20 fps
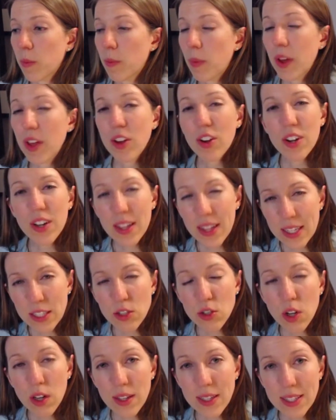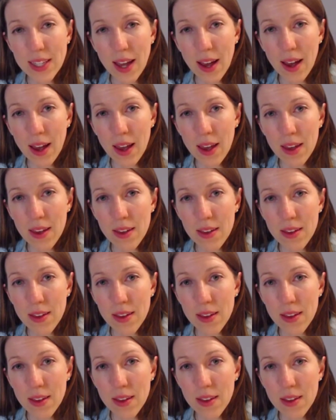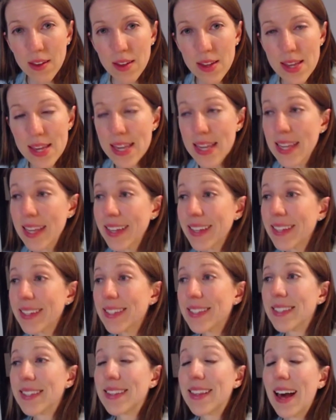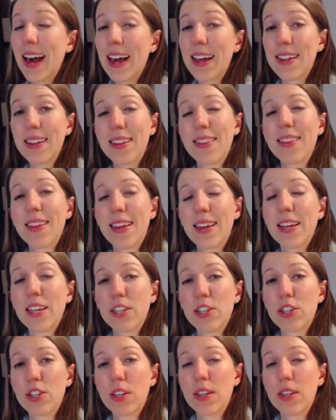but your cholesterol is high, is that the issue?